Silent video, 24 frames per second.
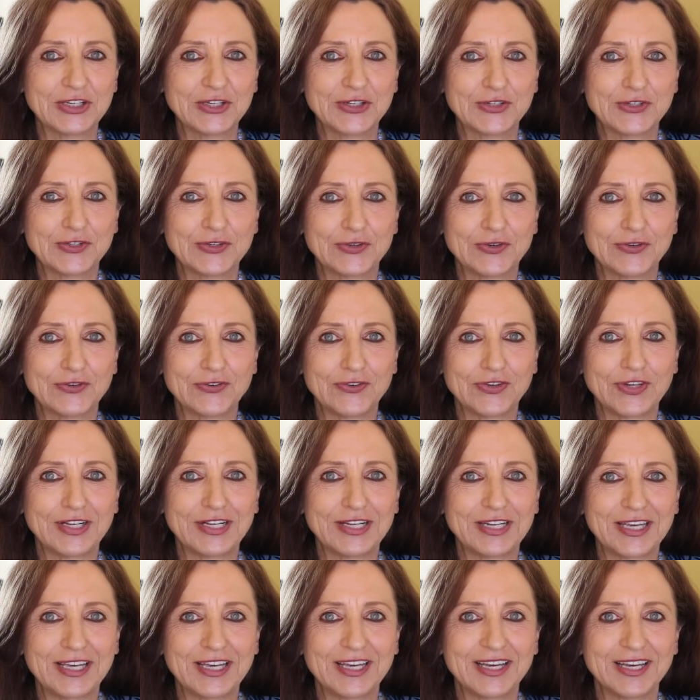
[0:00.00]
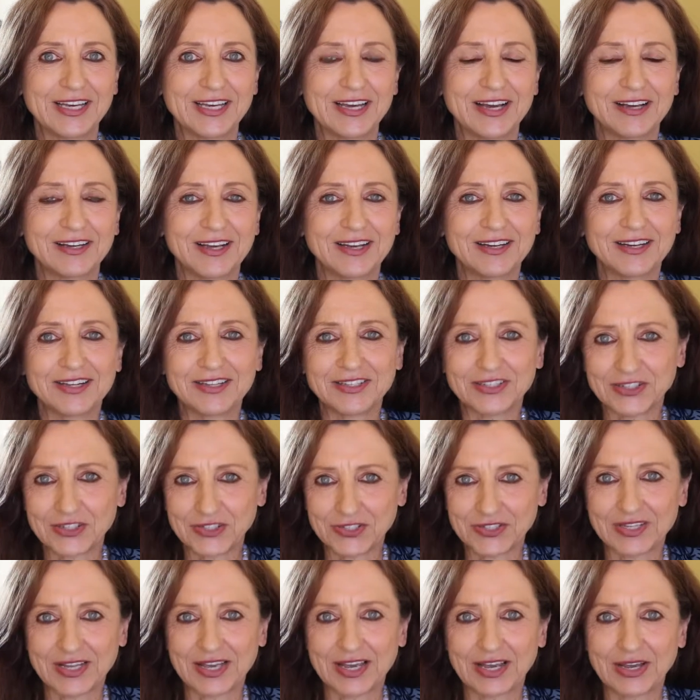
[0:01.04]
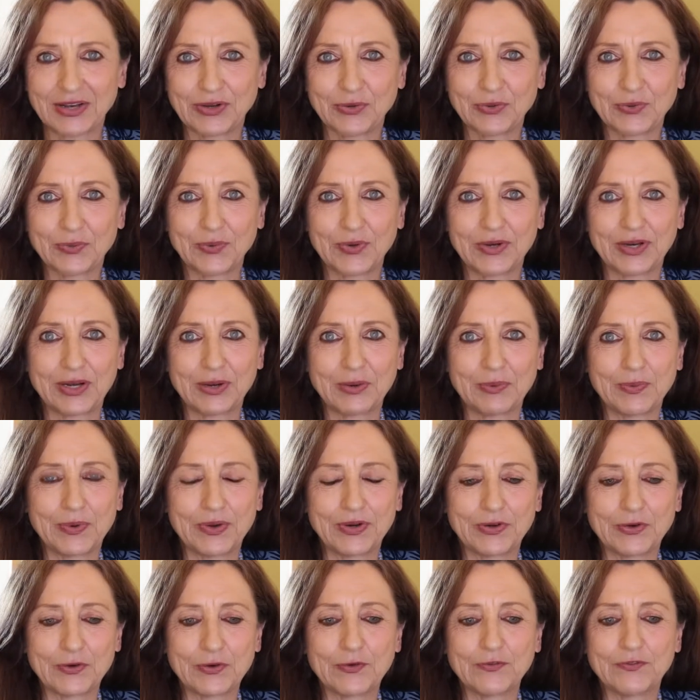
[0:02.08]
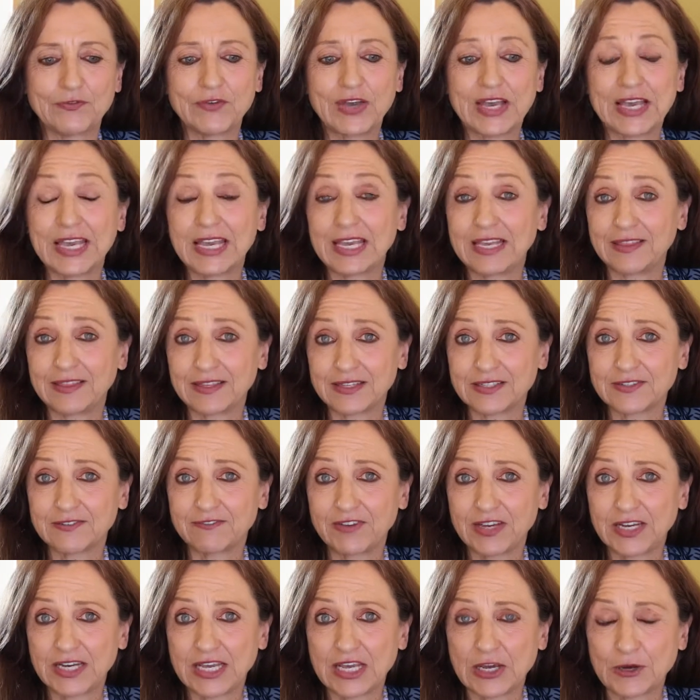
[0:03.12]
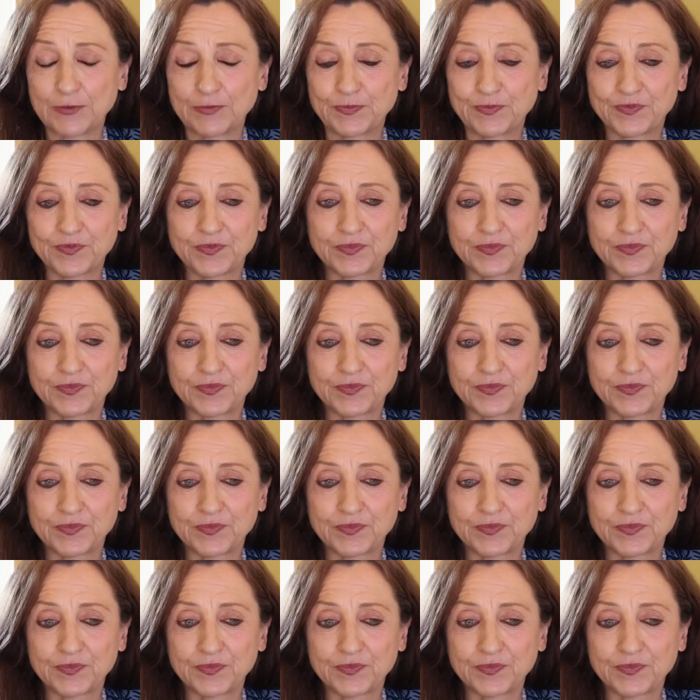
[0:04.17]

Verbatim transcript: so you really can understand what I want to convey in this video.